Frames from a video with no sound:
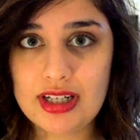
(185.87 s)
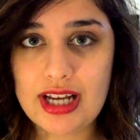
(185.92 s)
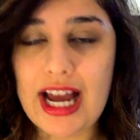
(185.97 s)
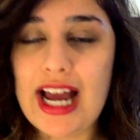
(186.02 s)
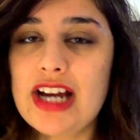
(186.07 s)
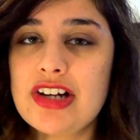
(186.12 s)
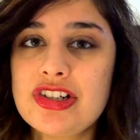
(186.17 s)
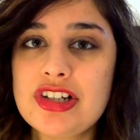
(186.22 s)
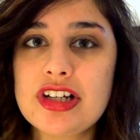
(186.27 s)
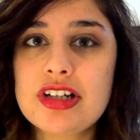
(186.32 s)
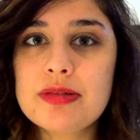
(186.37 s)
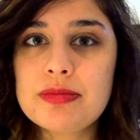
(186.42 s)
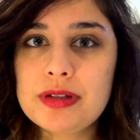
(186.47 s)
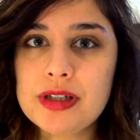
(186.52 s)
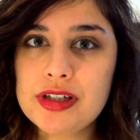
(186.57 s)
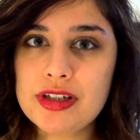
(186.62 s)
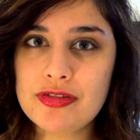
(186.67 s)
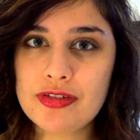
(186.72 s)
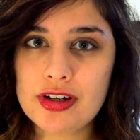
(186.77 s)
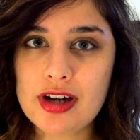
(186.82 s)
I actually
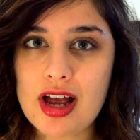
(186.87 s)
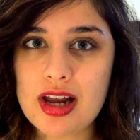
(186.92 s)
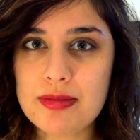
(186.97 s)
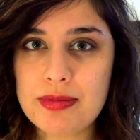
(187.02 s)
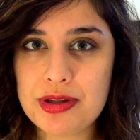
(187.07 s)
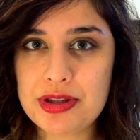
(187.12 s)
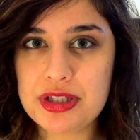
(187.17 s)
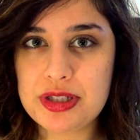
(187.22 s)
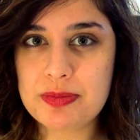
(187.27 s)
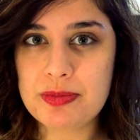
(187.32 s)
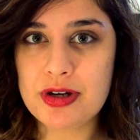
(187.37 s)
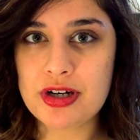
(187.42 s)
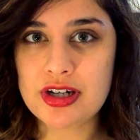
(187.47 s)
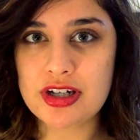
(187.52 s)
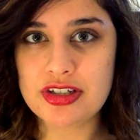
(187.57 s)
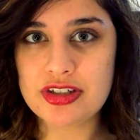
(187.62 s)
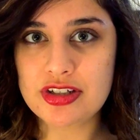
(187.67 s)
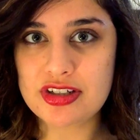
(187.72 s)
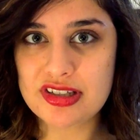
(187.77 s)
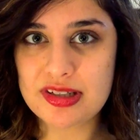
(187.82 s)
completely forgot about this book
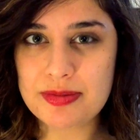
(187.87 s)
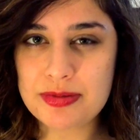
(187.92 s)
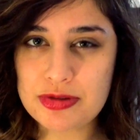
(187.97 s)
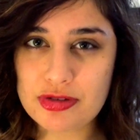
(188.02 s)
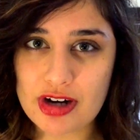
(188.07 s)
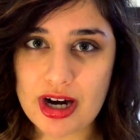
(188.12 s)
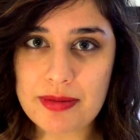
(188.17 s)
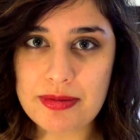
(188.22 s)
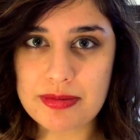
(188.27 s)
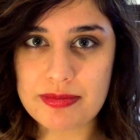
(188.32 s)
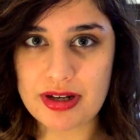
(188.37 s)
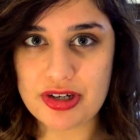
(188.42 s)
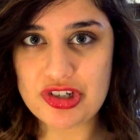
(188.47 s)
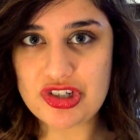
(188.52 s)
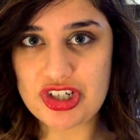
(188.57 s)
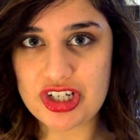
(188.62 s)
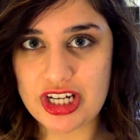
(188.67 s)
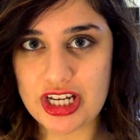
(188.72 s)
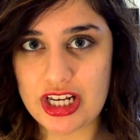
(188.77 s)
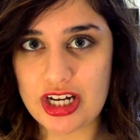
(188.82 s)
until a subscriber
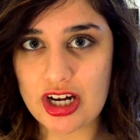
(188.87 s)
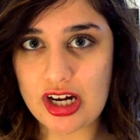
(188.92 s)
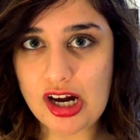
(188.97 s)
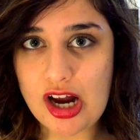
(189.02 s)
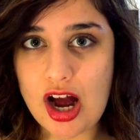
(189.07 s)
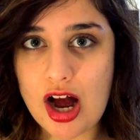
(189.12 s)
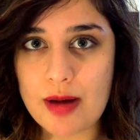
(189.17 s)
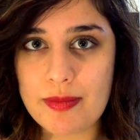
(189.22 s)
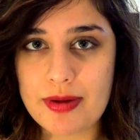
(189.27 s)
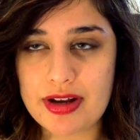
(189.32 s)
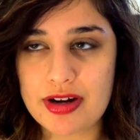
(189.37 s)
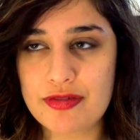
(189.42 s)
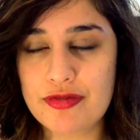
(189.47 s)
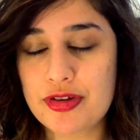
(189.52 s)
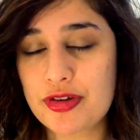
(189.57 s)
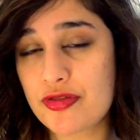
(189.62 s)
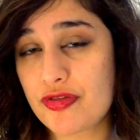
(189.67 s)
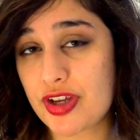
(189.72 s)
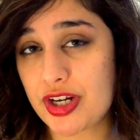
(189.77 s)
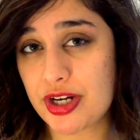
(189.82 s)
mentioned it in a comment a
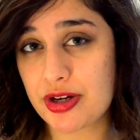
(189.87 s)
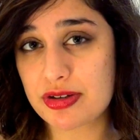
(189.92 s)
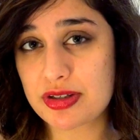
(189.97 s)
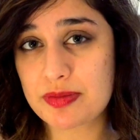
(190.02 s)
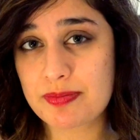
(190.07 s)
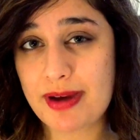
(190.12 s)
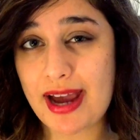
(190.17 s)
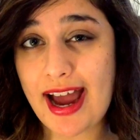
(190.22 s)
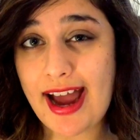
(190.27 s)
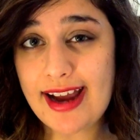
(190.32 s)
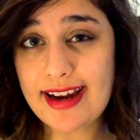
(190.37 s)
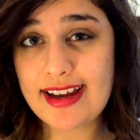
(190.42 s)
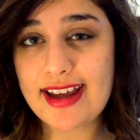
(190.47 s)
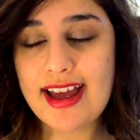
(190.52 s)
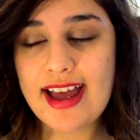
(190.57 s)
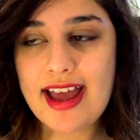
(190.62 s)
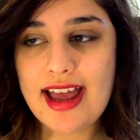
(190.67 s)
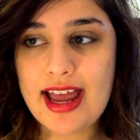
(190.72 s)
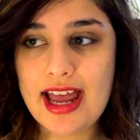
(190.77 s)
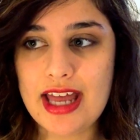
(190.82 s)
few videos back,
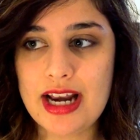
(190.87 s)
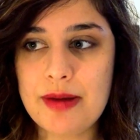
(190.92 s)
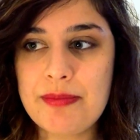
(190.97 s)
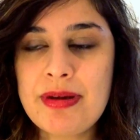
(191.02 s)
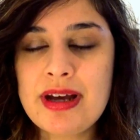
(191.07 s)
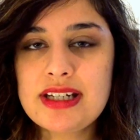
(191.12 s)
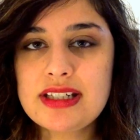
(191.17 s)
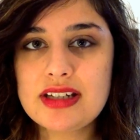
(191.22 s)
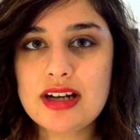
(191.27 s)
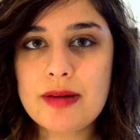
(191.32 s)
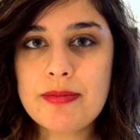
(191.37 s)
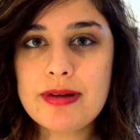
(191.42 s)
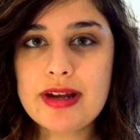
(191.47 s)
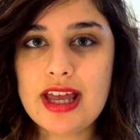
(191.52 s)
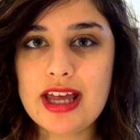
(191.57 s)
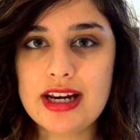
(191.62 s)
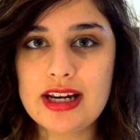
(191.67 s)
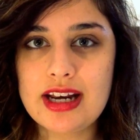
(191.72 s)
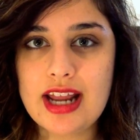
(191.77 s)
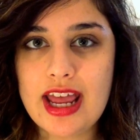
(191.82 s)
and I picked it up
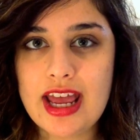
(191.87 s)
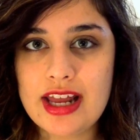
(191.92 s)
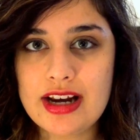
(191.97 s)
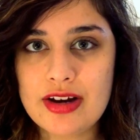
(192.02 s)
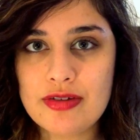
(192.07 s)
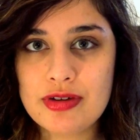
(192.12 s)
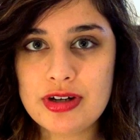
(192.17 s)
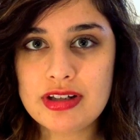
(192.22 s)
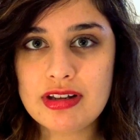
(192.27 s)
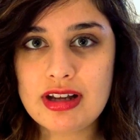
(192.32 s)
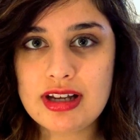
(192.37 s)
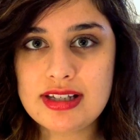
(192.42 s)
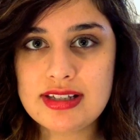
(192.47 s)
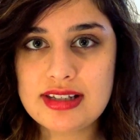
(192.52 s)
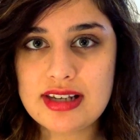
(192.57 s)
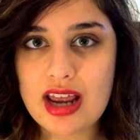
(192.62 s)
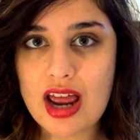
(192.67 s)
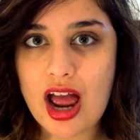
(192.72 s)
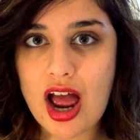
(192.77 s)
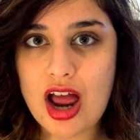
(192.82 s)
again and I
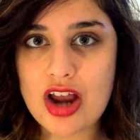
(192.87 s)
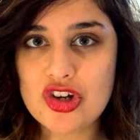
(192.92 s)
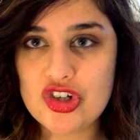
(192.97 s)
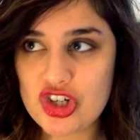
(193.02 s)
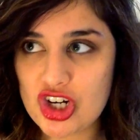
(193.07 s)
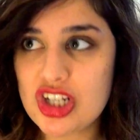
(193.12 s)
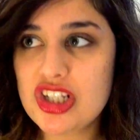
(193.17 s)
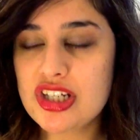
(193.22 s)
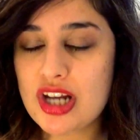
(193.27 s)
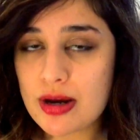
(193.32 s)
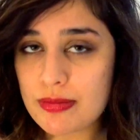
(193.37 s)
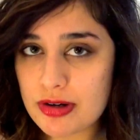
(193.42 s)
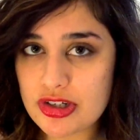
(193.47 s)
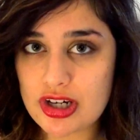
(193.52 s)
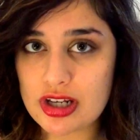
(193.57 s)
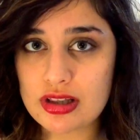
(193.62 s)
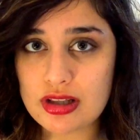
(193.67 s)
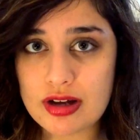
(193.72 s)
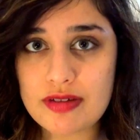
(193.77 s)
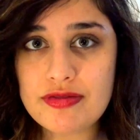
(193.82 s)
realized just how
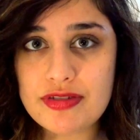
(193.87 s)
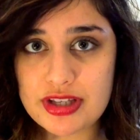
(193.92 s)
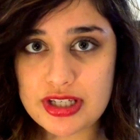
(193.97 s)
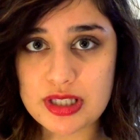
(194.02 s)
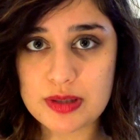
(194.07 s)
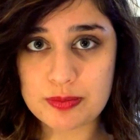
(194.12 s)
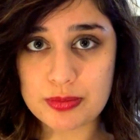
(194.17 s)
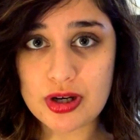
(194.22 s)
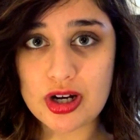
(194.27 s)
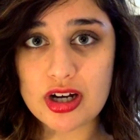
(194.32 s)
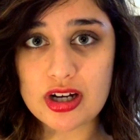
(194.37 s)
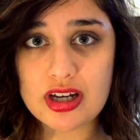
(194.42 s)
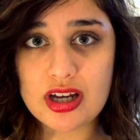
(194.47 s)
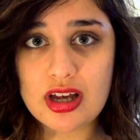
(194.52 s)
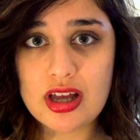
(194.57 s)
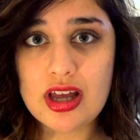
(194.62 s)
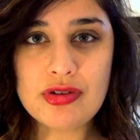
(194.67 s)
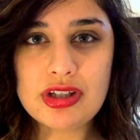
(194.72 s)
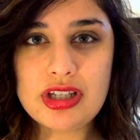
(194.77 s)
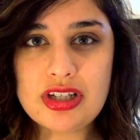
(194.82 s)
much I love this book.
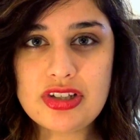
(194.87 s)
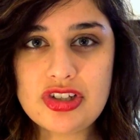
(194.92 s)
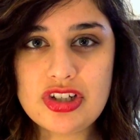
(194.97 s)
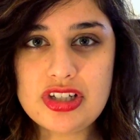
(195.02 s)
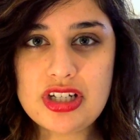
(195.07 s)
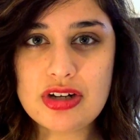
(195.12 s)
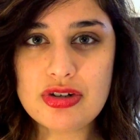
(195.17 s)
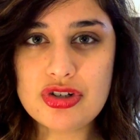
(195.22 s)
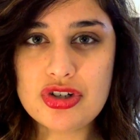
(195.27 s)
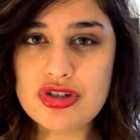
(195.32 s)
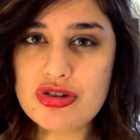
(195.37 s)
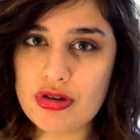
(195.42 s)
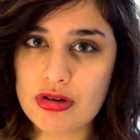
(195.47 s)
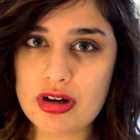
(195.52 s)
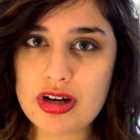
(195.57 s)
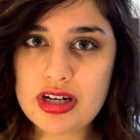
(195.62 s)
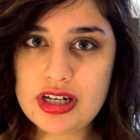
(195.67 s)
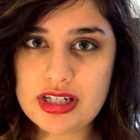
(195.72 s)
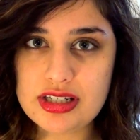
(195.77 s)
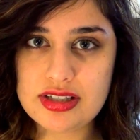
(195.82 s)
I realized just how
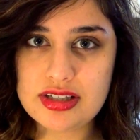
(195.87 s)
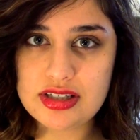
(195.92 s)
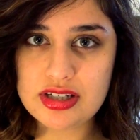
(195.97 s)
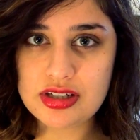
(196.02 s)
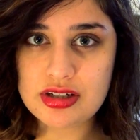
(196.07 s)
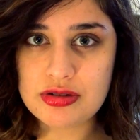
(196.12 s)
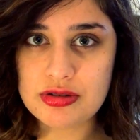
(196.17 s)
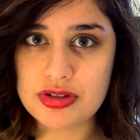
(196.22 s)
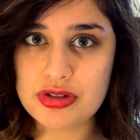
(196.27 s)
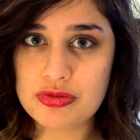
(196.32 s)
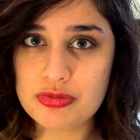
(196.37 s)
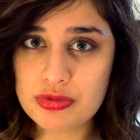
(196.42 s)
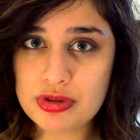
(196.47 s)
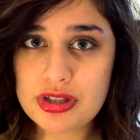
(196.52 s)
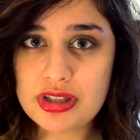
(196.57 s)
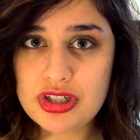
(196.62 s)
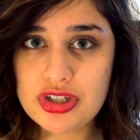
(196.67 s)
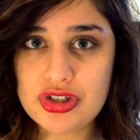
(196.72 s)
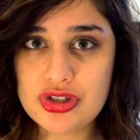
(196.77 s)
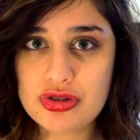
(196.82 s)
short it is too. It's
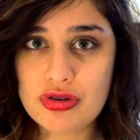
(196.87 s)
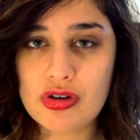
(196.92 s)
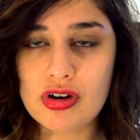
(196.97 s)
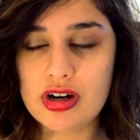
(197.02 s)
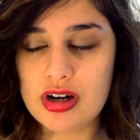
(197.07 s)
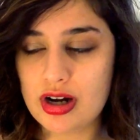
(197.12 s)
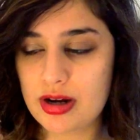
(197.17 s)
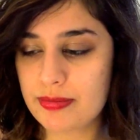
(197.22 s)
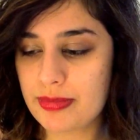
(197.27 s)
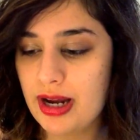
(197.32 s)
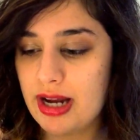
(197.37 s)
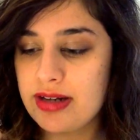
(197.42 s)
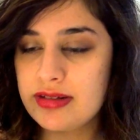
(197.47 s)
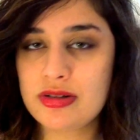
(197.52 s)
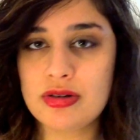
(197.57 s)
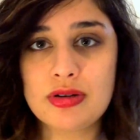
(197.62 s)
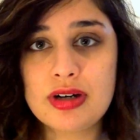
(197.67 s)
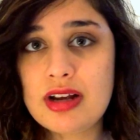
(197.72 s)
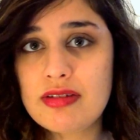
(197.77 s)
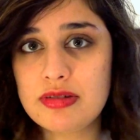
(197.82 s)
really short. I
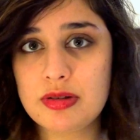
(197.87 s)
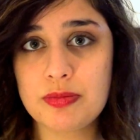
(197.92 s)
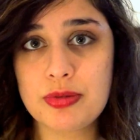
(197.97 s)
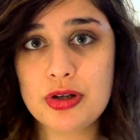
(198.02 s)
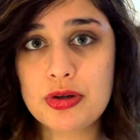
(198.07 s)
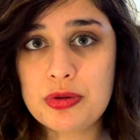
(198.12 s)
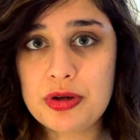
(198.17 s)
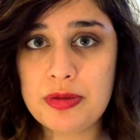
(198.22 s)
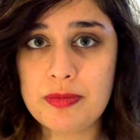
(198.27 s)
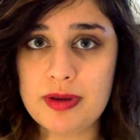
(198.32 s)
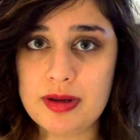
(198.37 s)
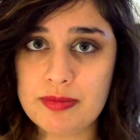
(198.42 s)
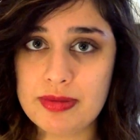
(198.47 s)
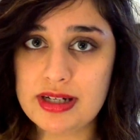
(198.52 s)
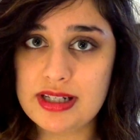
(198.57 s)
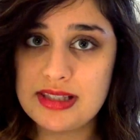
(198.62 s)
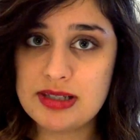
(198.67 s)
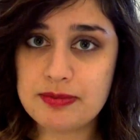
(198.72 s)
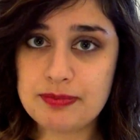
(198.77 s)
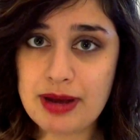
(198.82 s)
don't have the book with me,
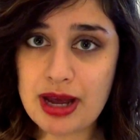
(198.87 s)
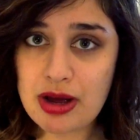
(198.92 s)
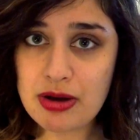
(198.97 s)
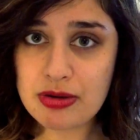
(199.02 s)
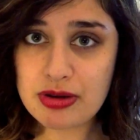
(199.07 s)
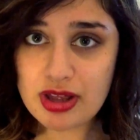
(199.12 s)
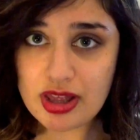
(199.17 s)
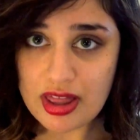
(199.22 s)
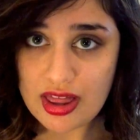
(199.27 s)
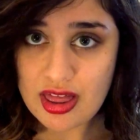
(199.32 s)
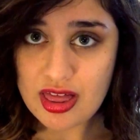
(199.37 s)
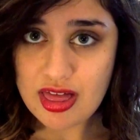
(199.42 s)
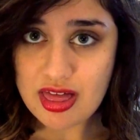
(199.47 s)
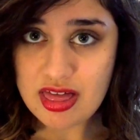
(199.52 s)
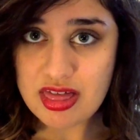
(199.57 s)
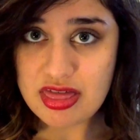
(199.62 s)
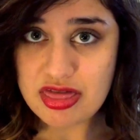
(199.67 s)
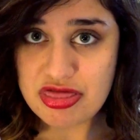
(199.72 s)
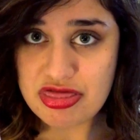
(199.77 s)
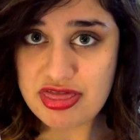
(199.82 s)
but it's about
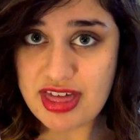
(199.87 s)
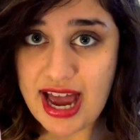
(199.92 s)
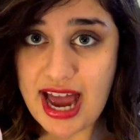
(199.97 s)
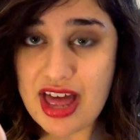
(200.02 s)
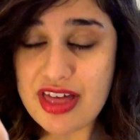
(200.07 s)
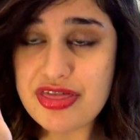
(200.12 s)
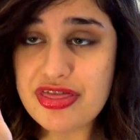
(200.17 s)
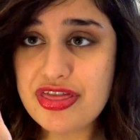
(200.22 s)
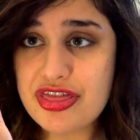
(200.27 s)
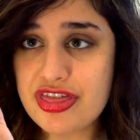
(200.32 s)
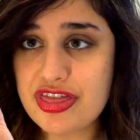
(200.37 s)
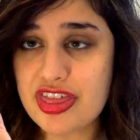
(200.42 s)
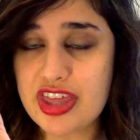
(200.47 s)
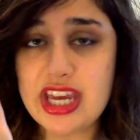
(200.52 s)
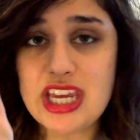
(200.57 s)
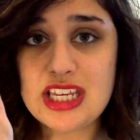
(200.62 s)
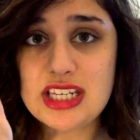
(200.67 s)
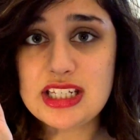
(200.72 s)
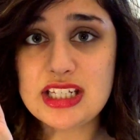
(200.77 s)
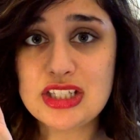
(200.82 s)
that
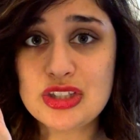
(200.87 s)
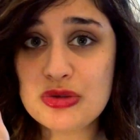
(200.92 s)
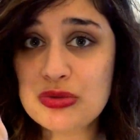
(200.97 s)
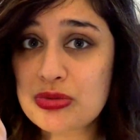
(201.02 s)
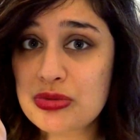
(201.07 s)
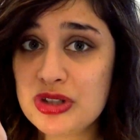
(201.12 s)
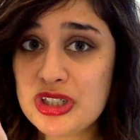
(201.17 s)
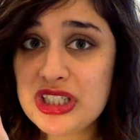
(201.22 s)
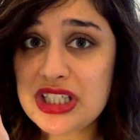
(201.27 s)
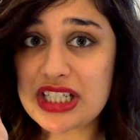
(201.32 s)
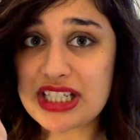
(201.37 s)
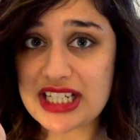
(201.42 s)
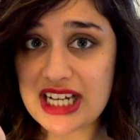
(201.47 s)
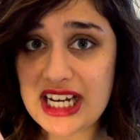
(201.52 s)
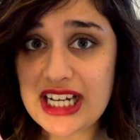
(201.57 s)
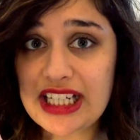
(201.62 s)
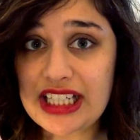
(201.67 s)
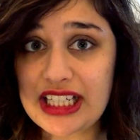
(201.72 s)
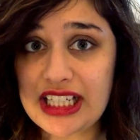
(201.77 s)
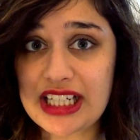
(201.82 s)
thin. It's really
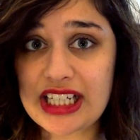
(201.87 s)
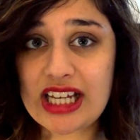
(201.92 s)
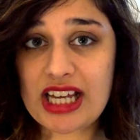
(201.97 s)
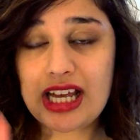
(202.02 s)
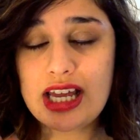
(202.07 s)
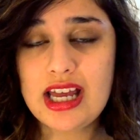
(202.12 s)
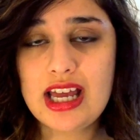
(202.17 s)
tiny.